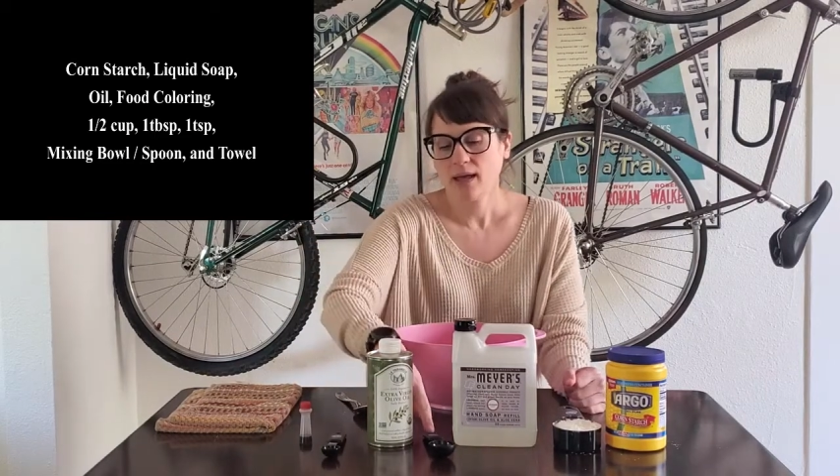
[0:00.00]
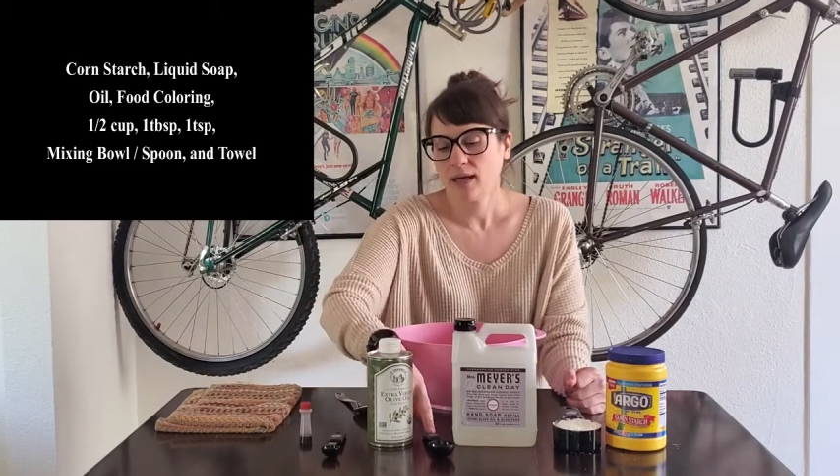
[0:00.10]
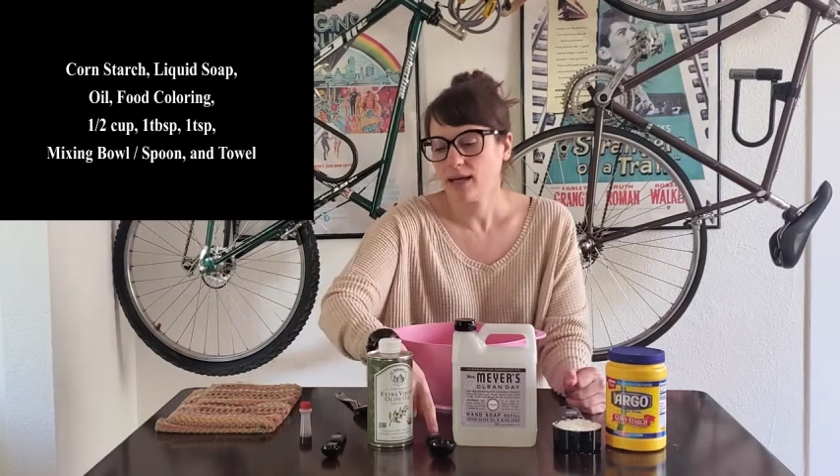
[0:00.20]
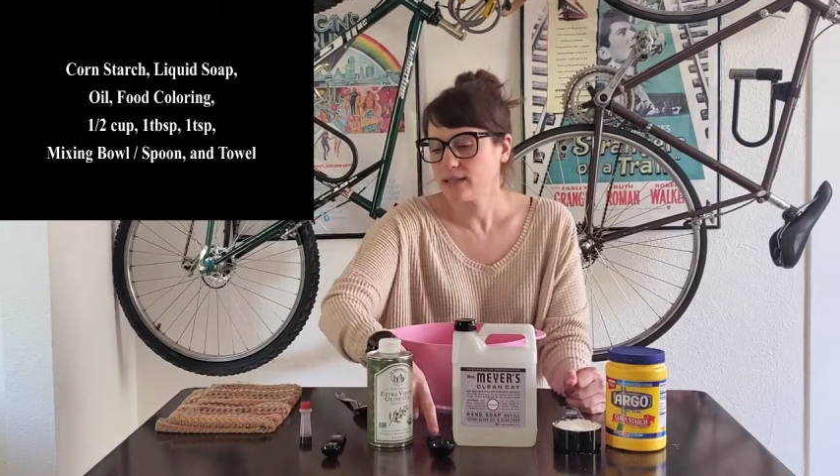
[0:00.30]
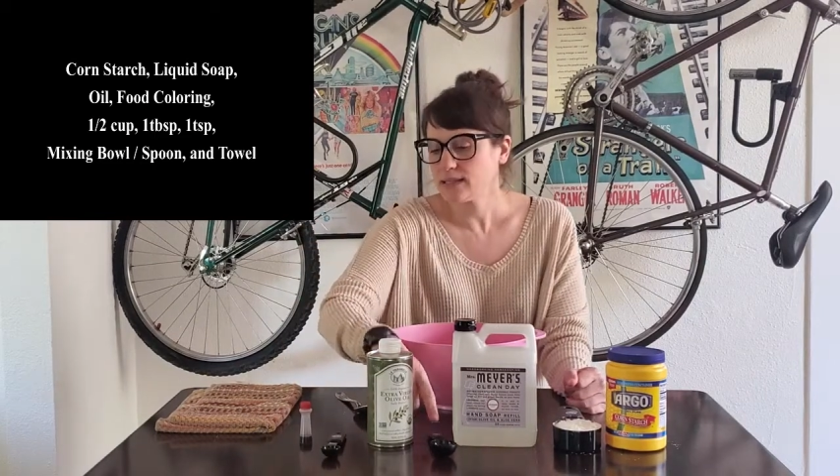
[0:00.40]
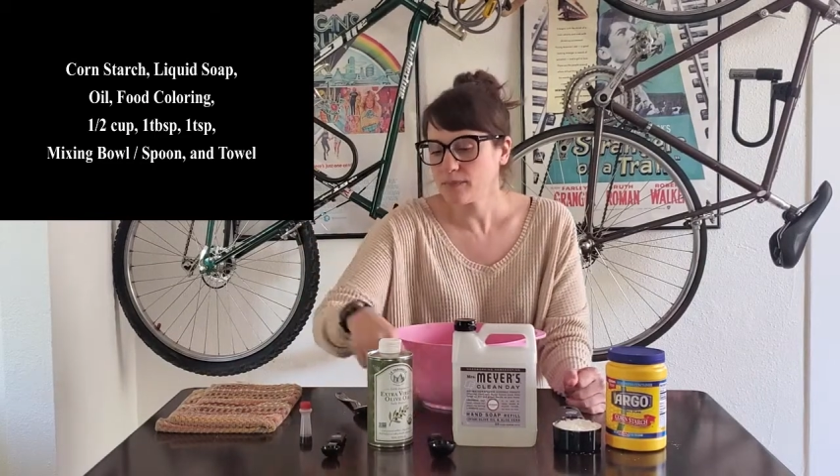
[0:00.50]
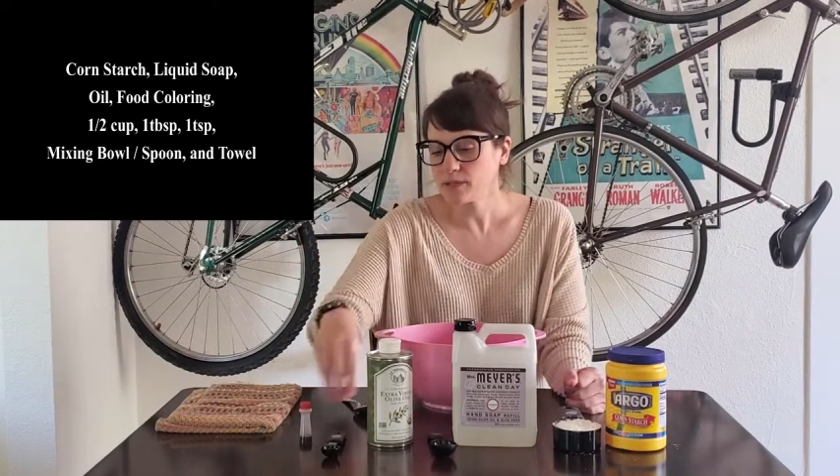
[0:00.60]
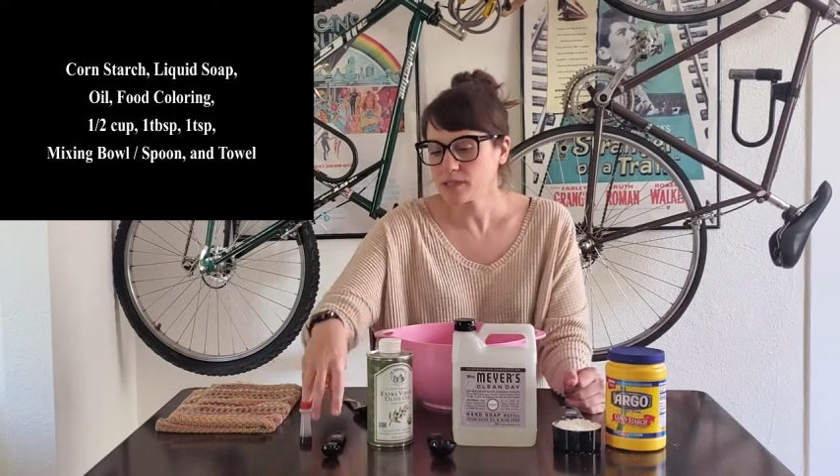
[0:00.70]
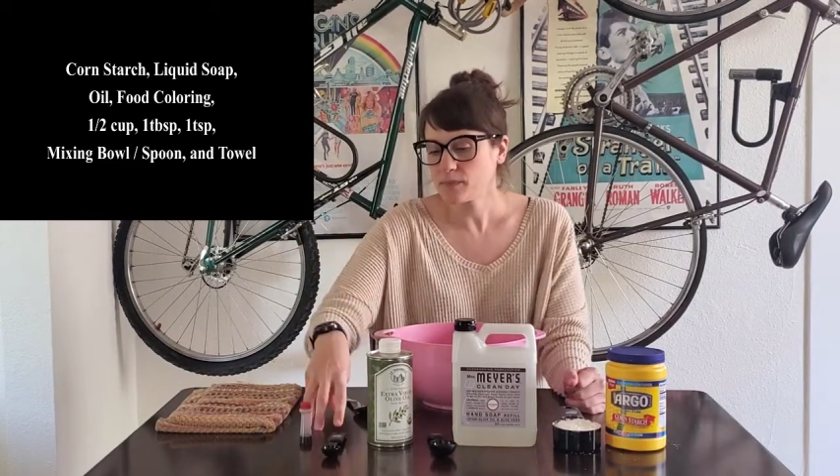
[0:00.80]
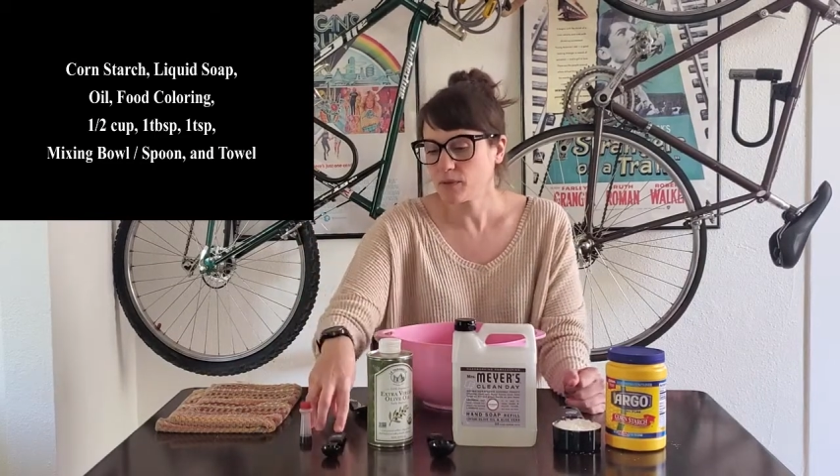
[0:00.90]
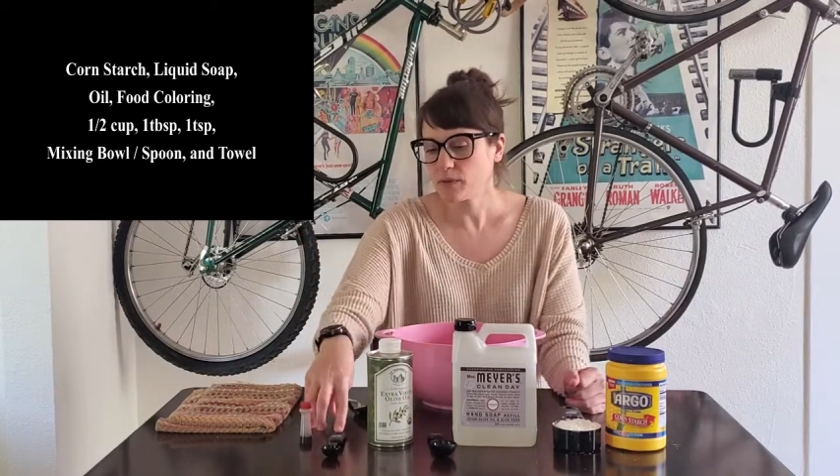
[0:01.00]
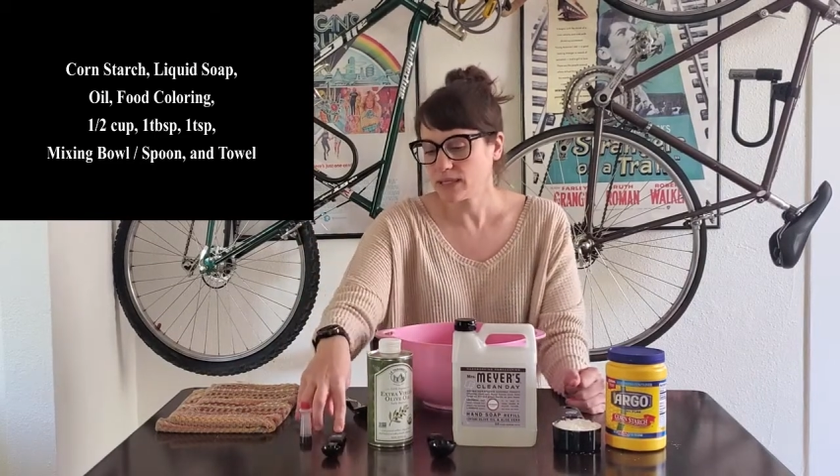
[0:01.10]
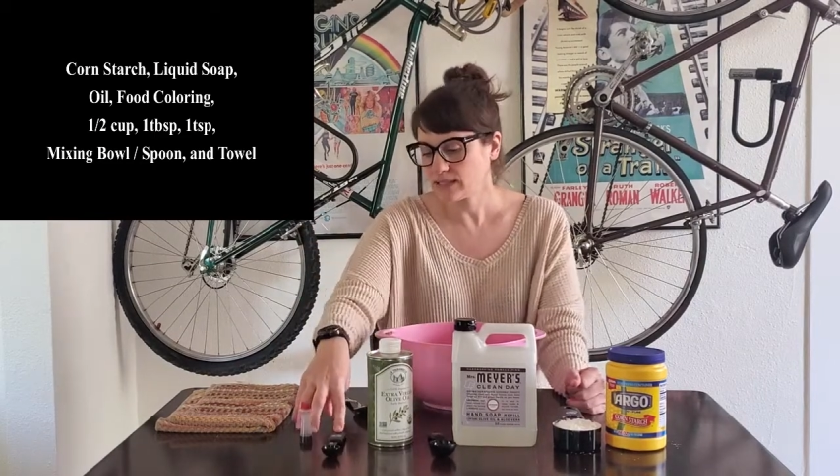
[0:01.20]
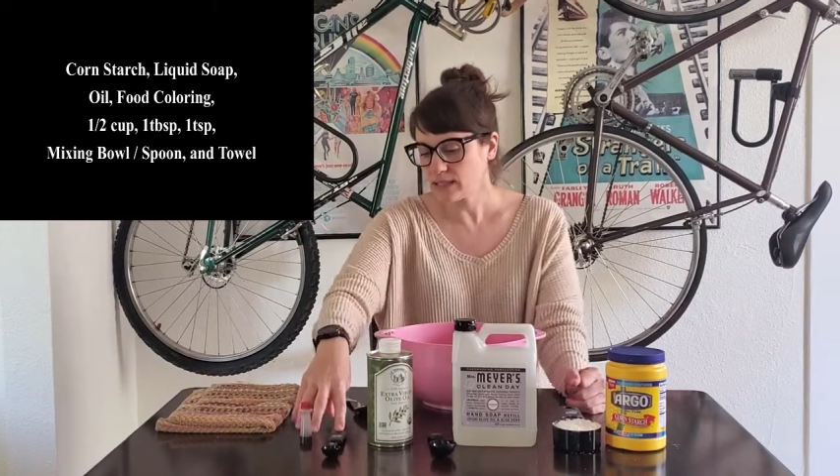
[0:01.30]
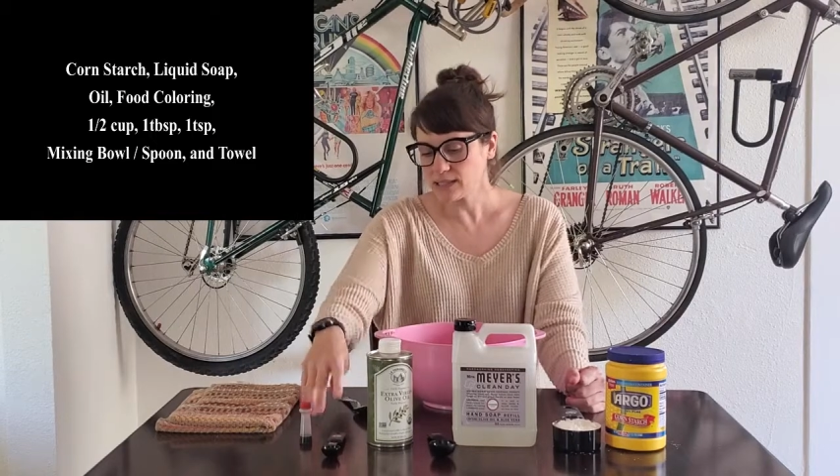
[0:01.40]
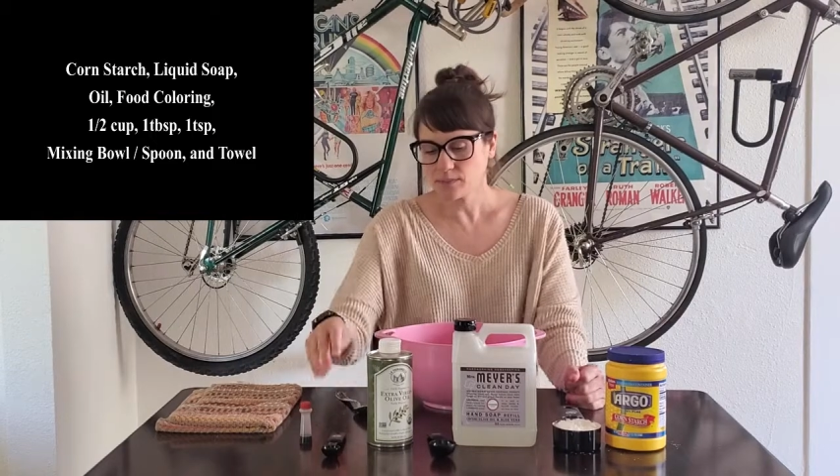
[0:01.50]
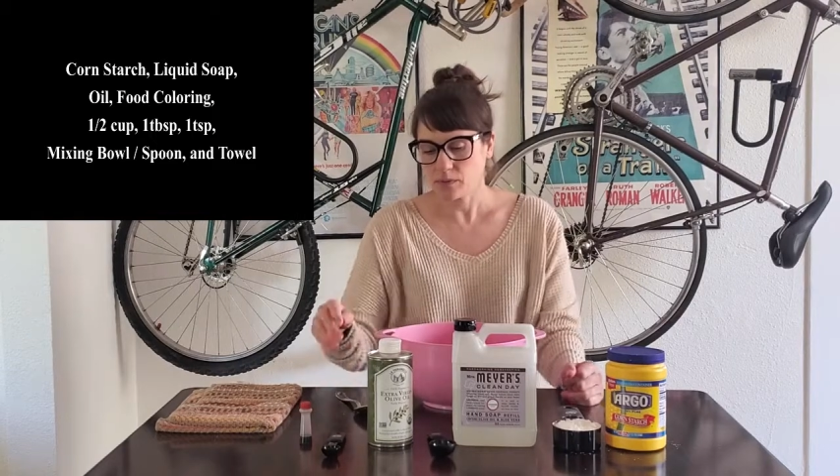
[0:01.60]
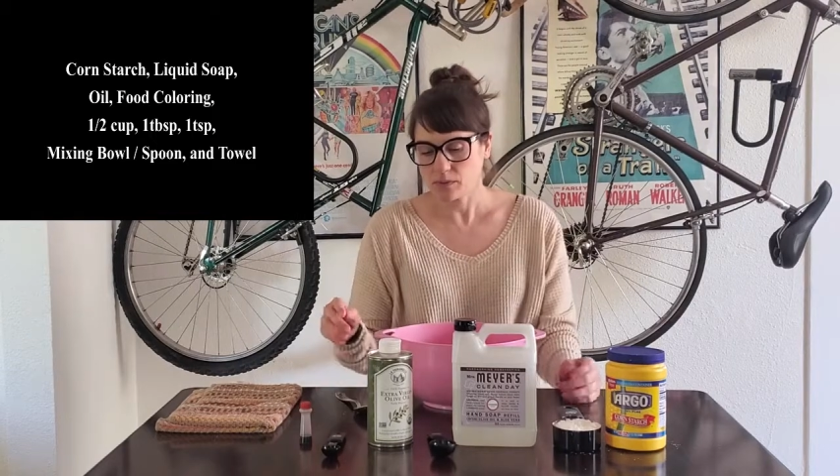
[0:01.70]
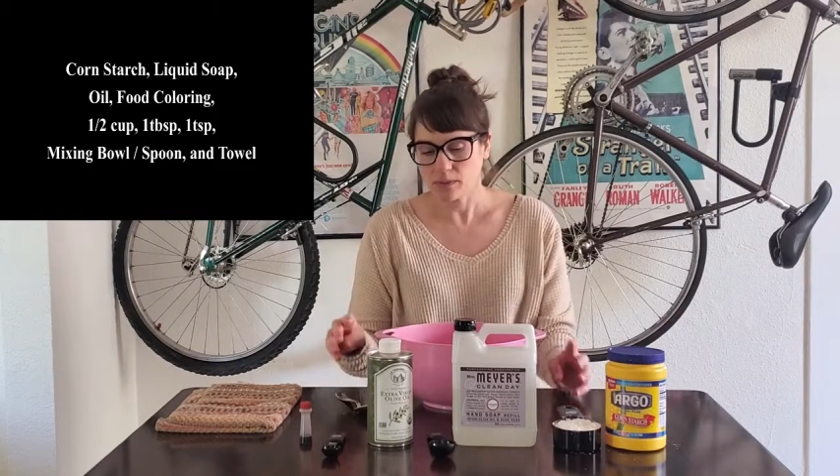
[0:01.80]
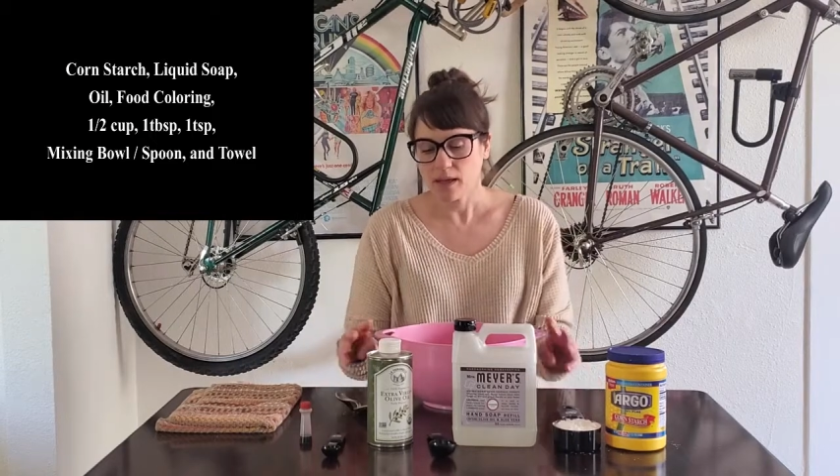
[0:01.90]
a tablespoon, a
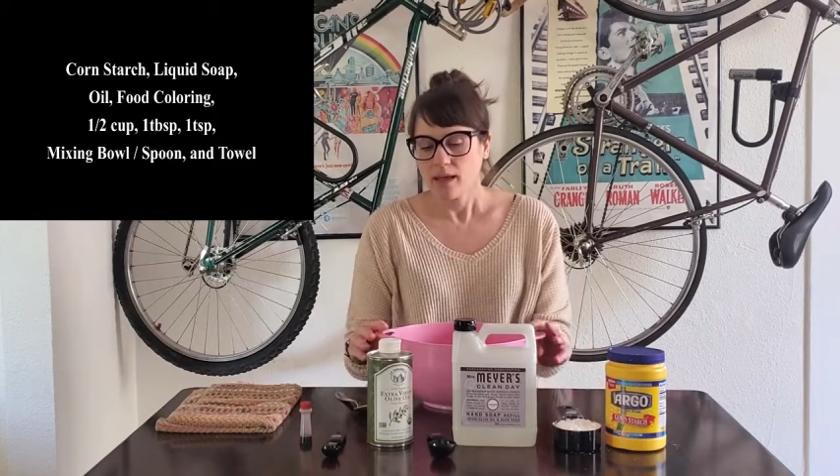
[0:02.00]
teaspoon,